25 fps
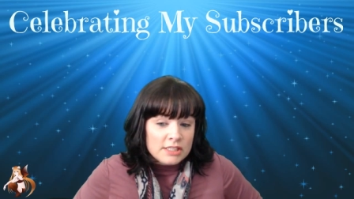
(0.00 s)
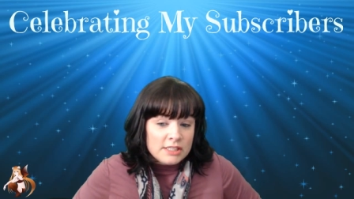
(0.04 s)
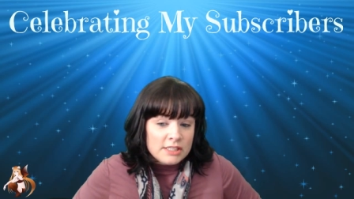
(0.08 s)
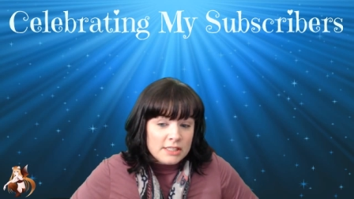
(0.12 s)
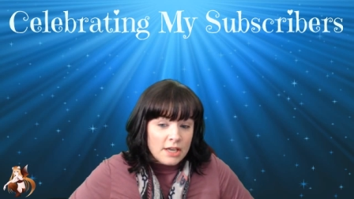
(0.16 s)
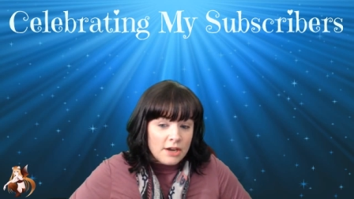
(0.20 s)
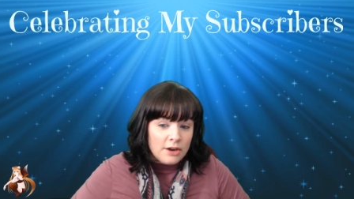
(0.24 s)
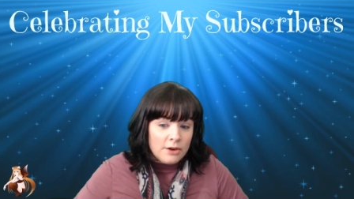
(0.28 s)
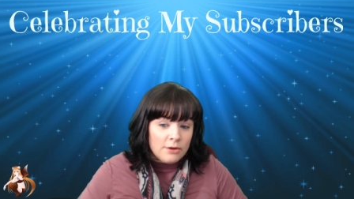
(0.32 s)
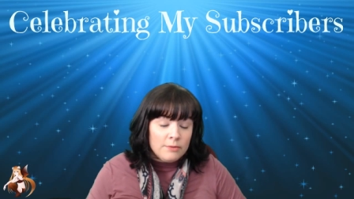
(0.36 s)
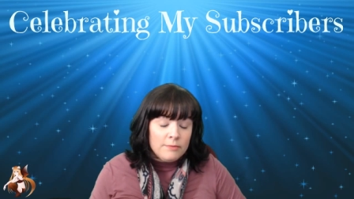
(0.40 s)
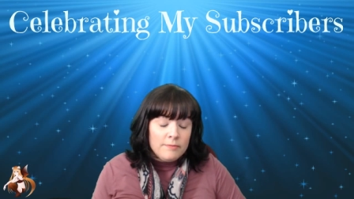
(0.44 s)

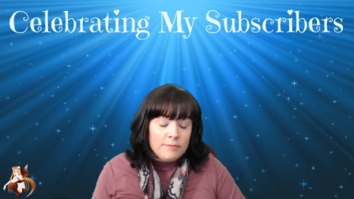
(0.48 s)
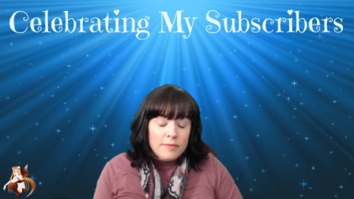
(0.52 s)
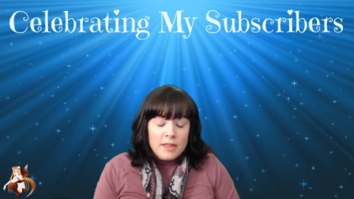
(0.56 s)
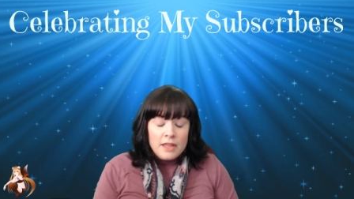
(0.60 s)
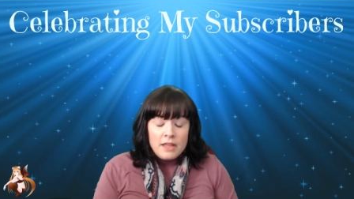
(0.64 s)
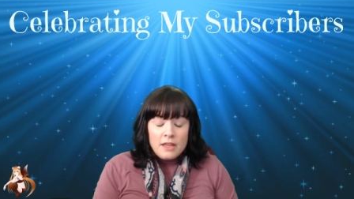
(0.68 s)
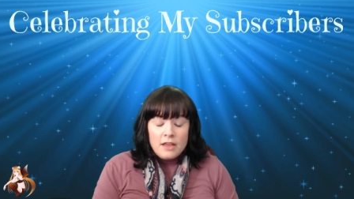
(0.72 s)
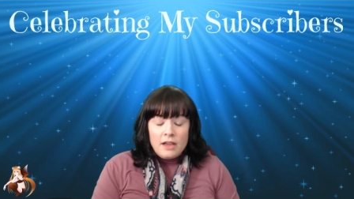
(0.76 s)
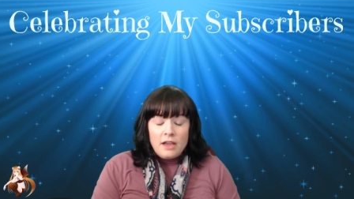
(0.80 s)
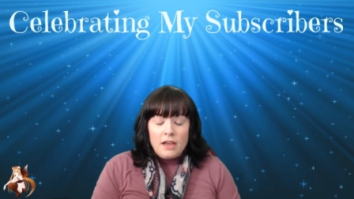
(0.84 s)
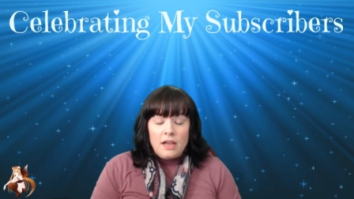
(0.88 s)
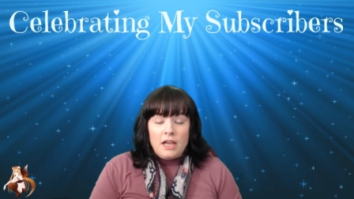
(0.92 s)
so
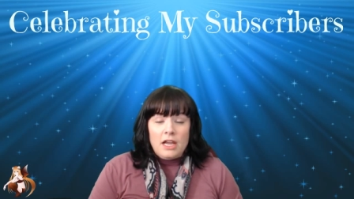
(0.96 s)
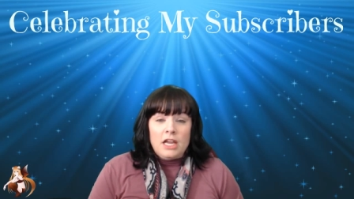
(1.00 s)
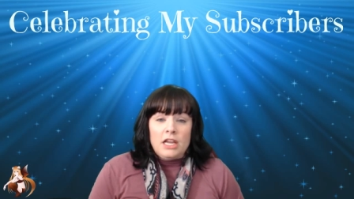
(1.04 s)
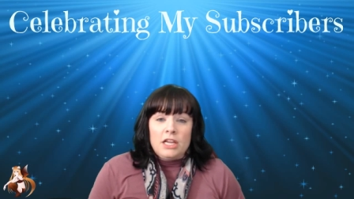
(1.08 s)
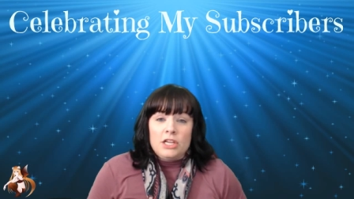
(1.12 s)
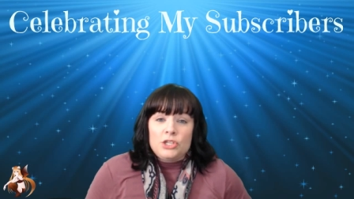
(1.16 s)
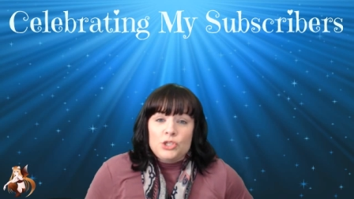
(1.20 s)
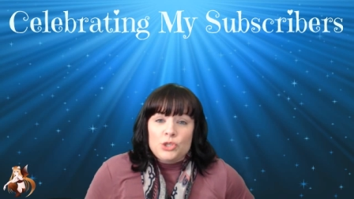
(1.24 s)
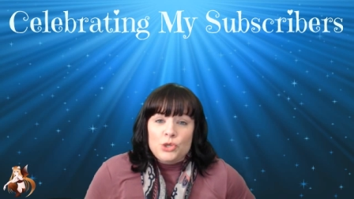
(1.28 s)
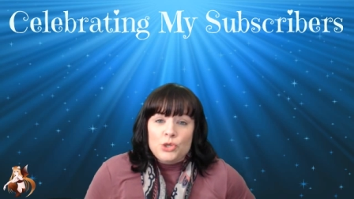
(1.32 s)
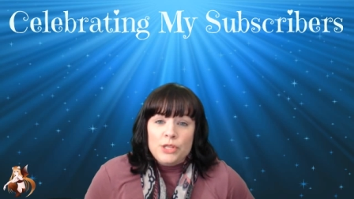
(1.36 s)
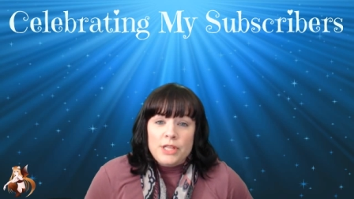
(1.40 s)

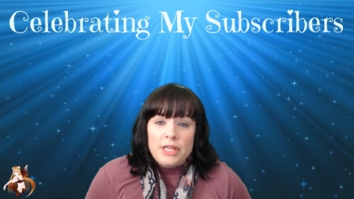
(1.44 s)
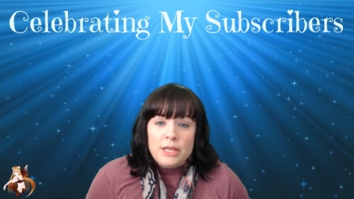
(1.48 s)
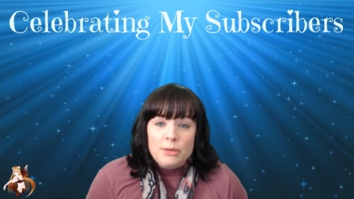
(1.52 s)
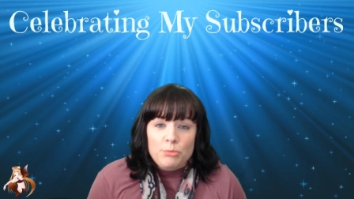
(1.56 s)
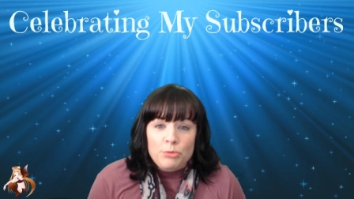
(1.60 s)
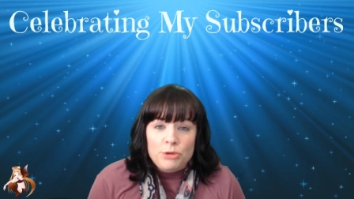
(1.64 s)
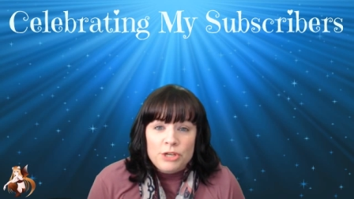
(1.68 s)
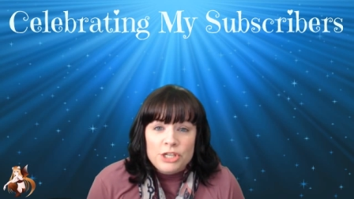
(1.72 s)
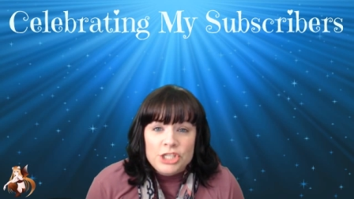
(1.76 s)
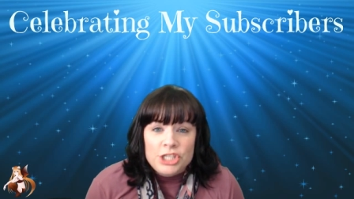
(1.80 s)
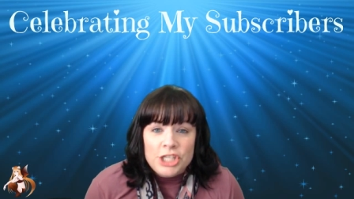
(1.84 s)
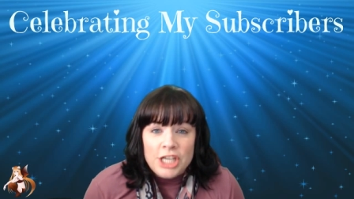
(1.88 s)
I truly
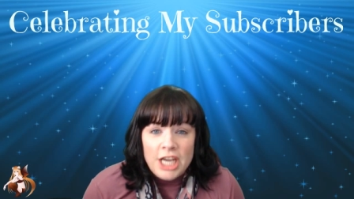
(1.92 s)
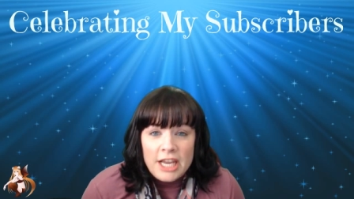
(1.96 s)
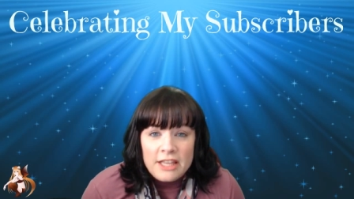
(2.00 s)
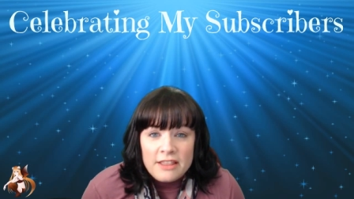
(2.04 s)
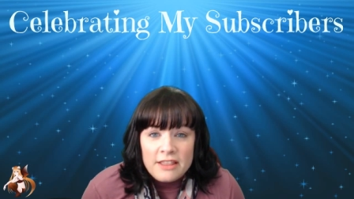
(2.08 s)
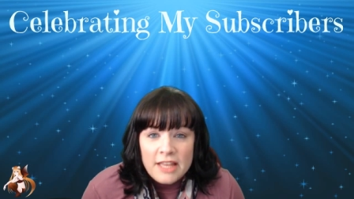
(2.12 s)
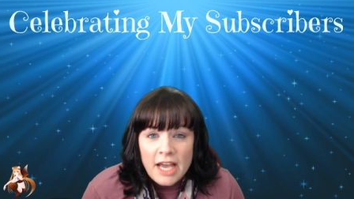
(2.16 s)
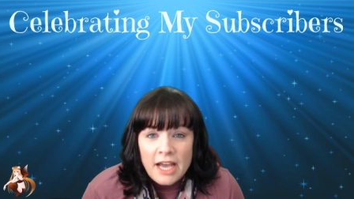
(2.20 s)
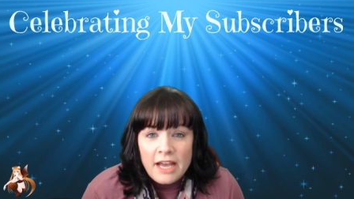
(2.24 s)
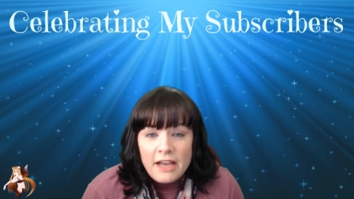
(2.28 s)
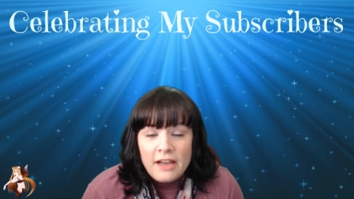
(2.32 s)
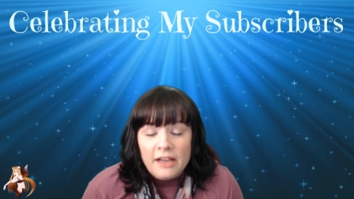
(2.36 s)
appreciate
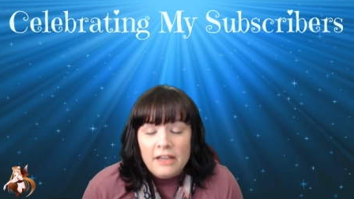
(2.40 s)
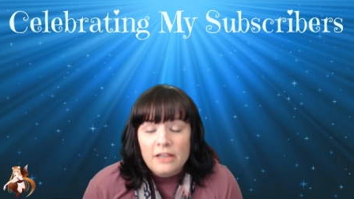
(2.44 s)
that.